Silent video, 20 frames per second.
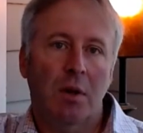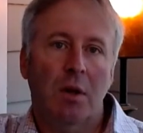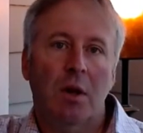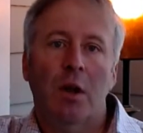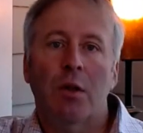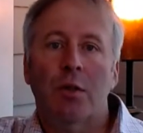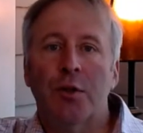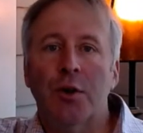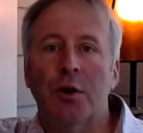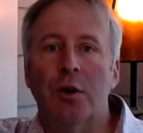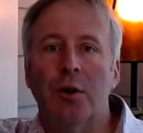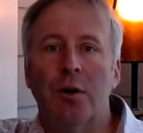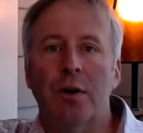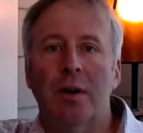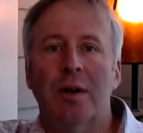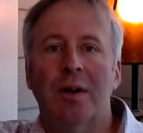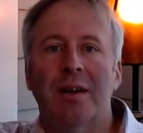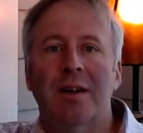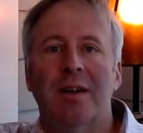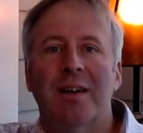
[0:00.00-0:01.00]
Third,
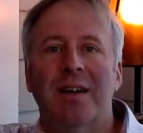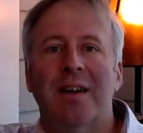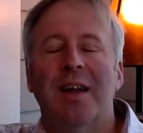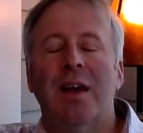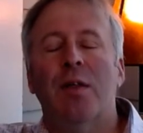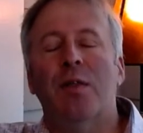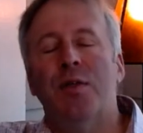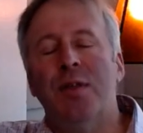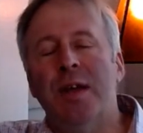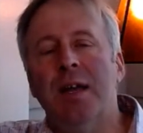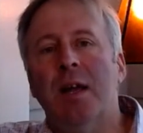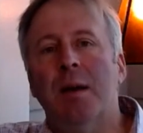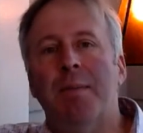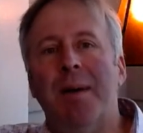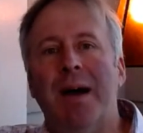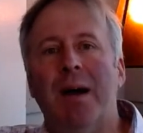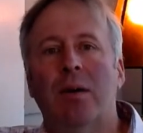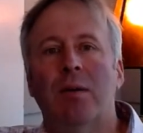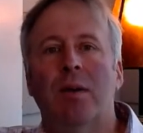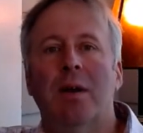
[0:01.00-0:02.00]
think
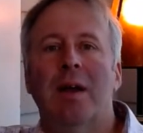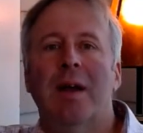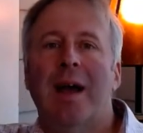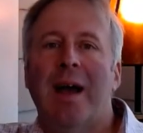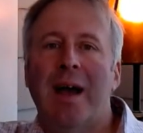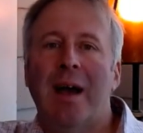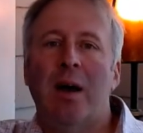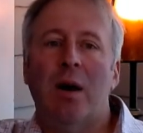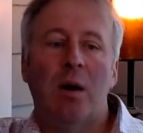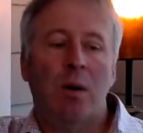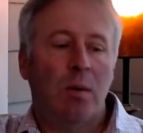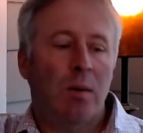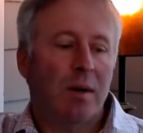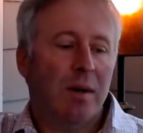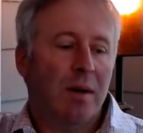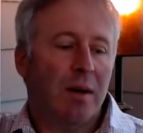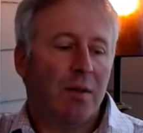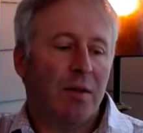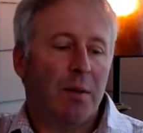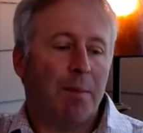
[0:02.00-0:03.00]
about how
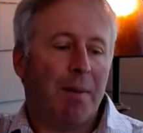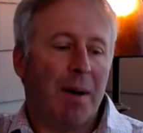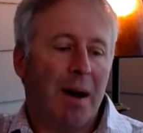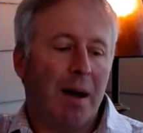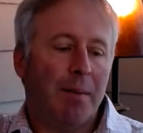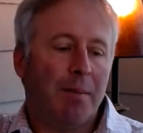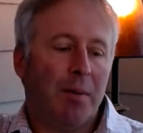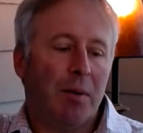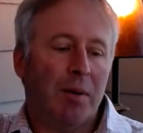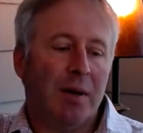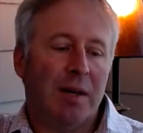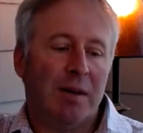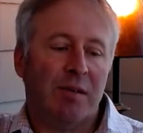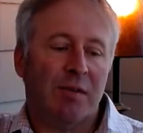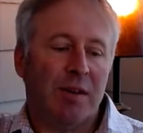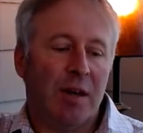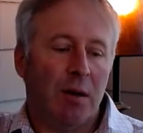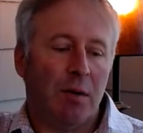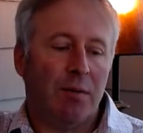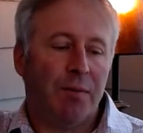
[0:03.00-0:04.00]
the Bible
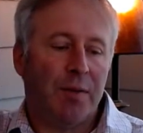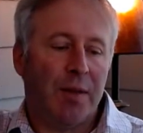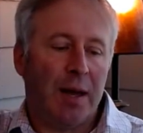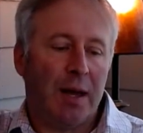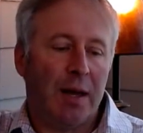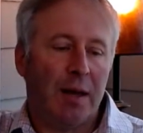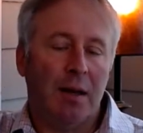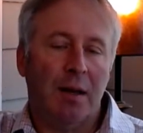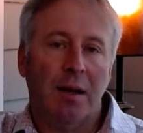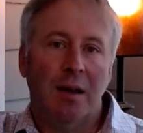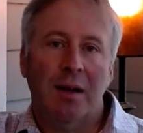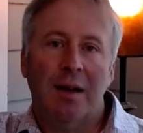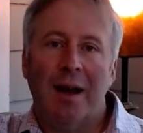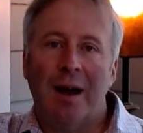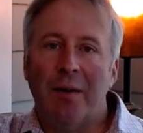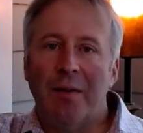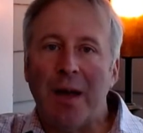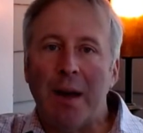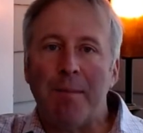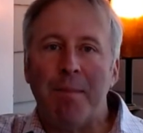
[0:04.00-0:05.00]
itself then, how
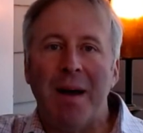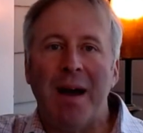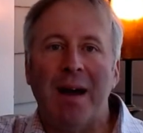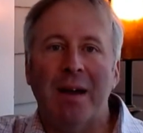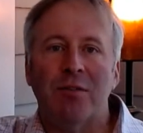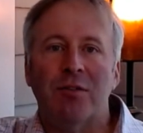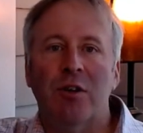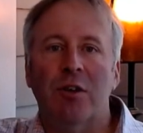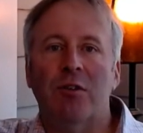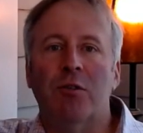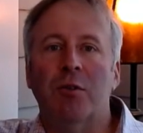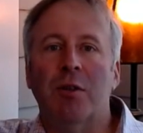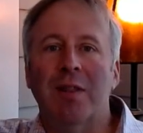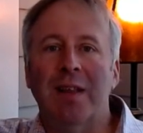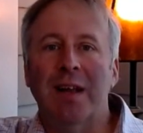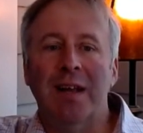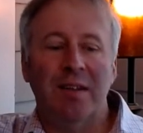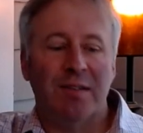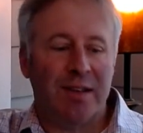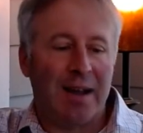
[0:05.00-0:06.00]
that passage
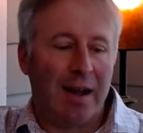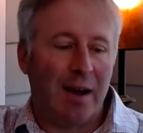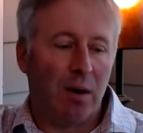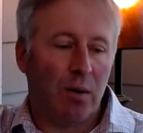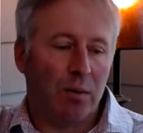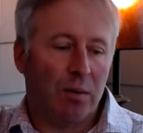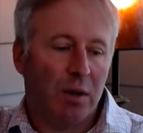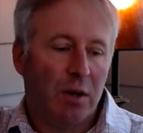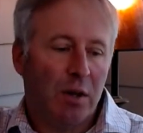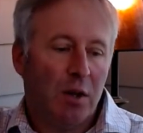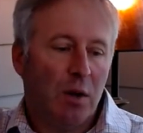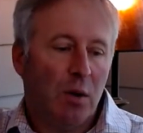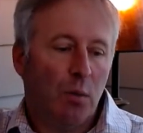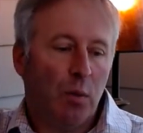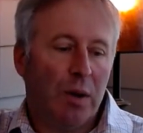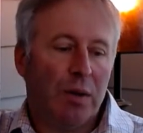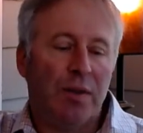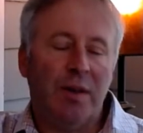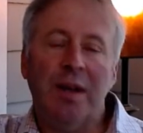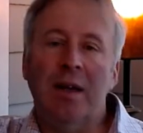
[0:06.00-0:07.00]
lays out
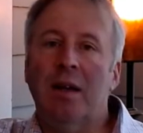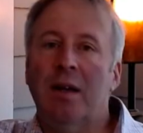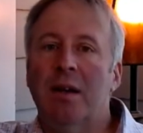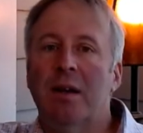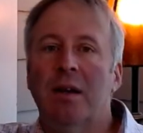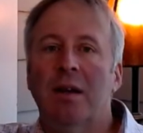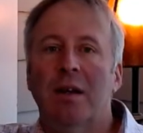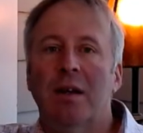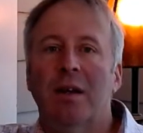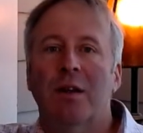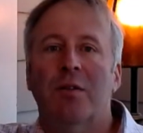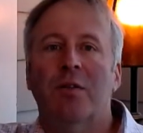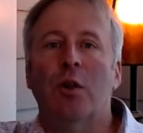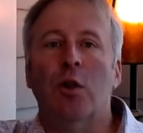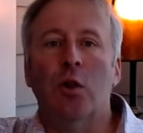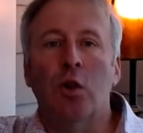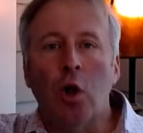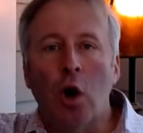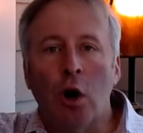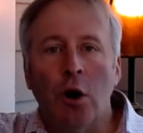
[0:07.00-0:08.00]
within the
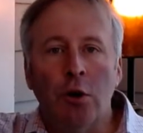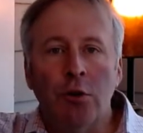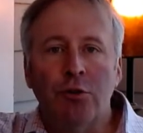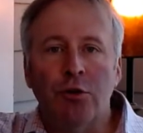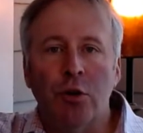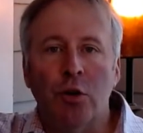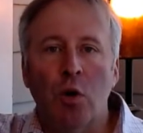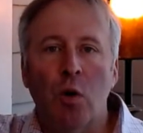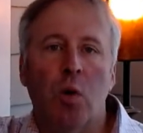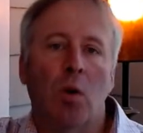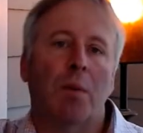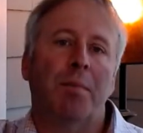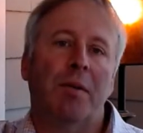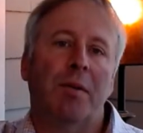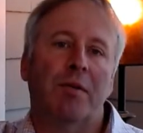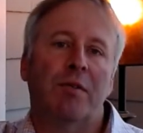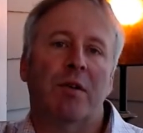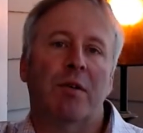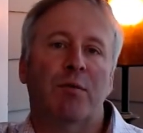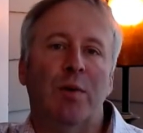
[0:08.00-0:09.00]
larger
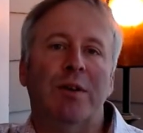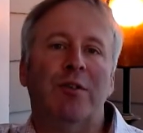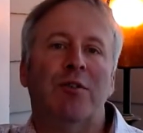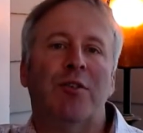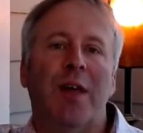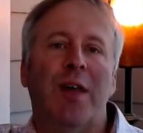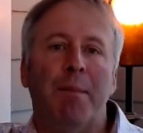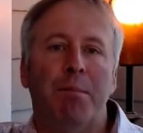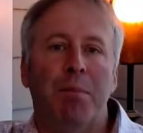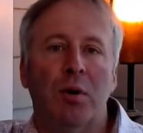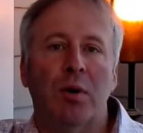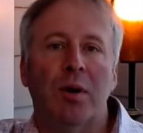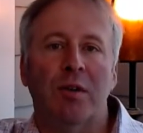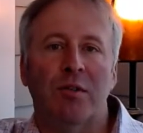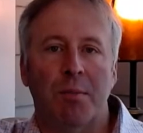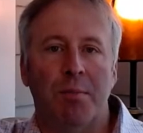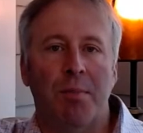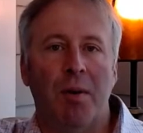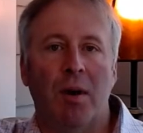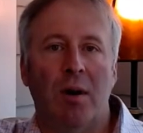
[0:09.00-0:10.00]
corpus of which that book is a
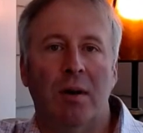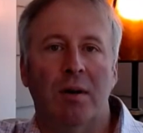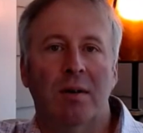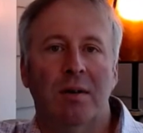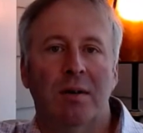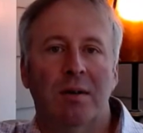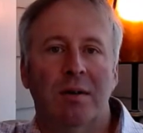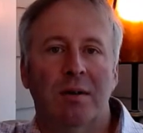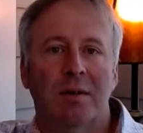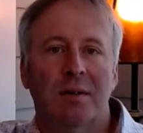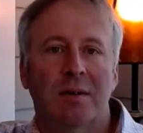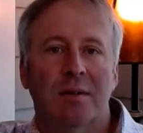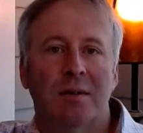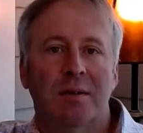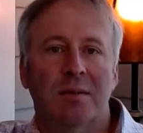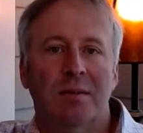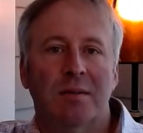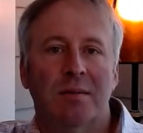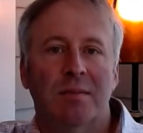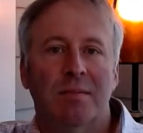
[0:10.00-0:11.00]
part.
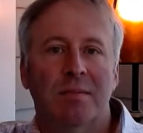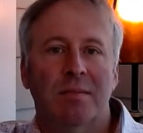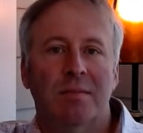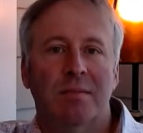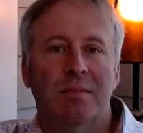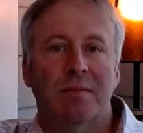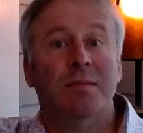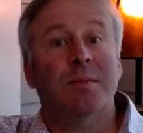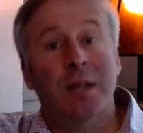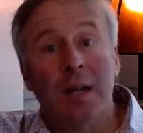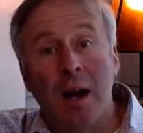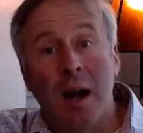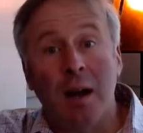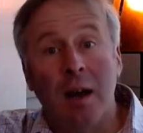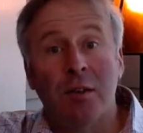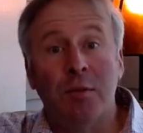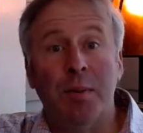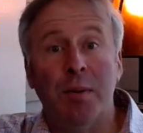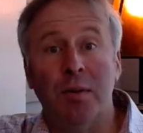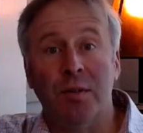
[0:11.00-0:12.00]
The
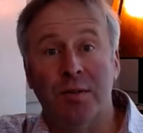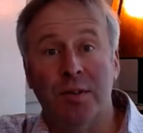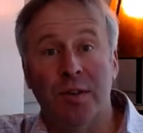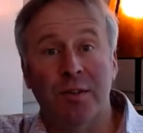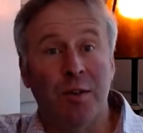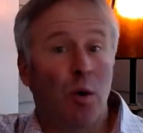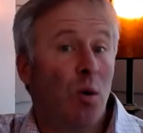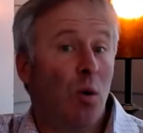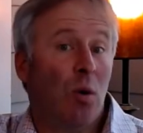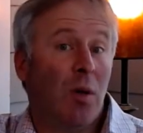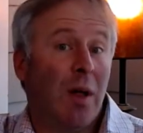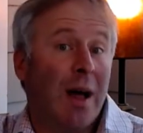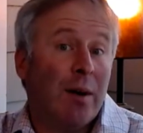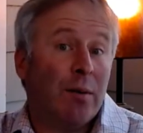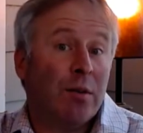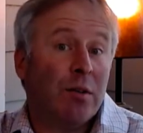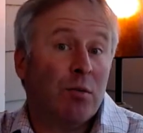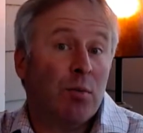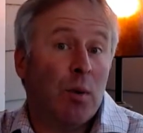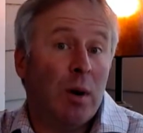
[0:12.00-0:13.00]
Gospels as a whole, how
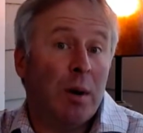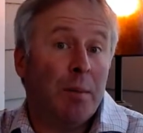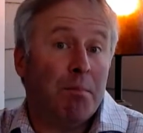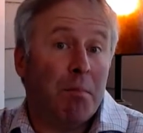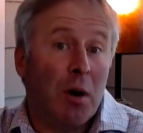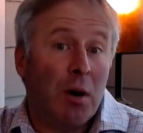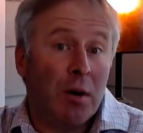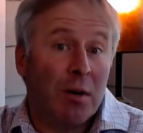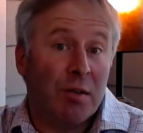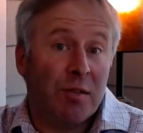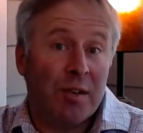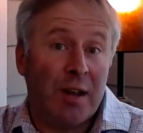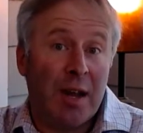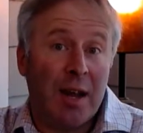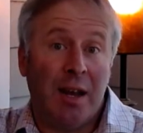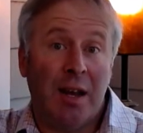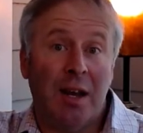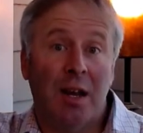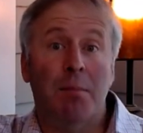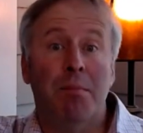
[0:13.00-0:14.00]
does what Mark's
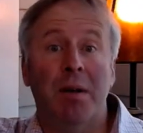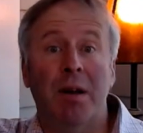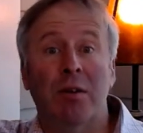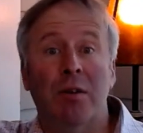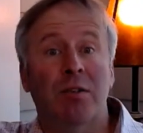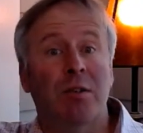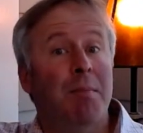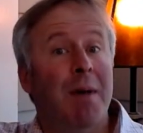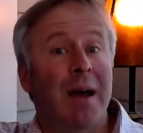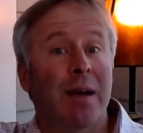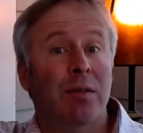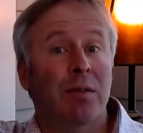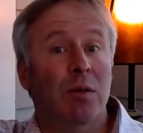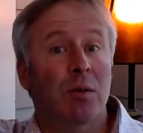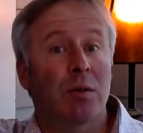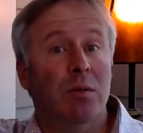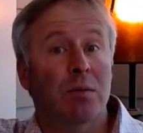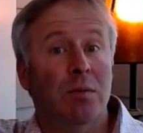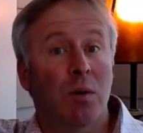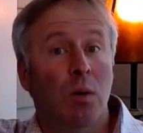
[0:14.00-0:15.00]
saying compare to Matthew
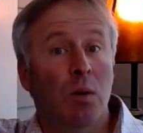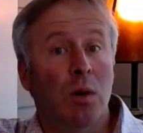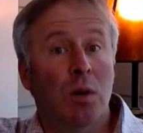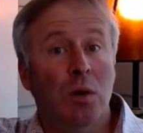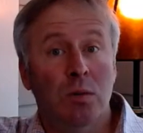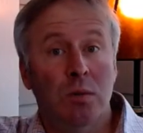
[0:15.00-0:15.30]
or Luke?